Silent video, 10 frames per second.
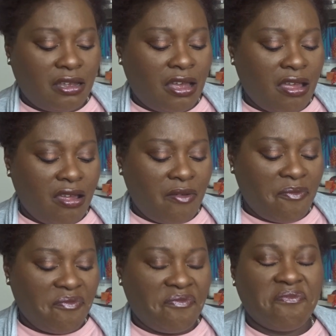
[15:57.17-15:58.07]

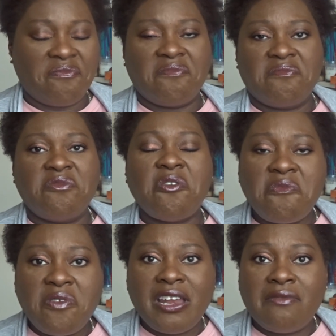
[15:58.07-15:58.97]
not
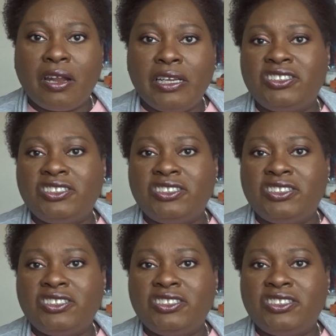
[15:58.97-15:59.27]
really runny.